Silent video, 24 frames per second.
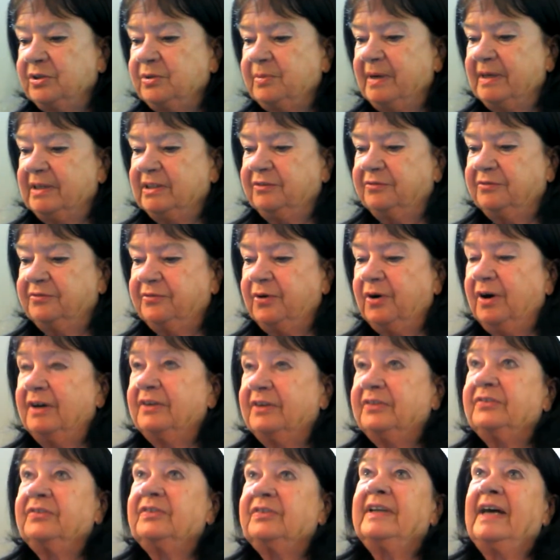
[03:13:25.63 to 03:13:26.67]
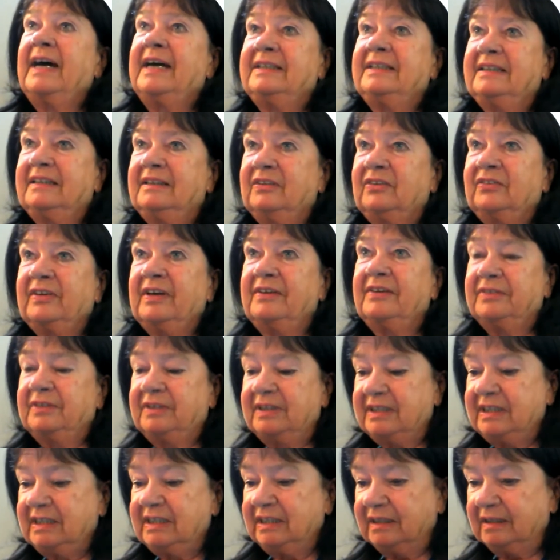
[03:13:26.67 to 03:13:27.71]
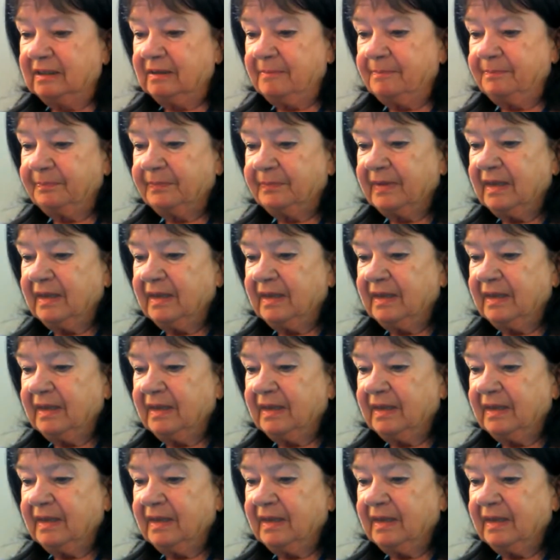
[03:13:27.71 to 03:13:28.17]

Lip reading: 24, 1917.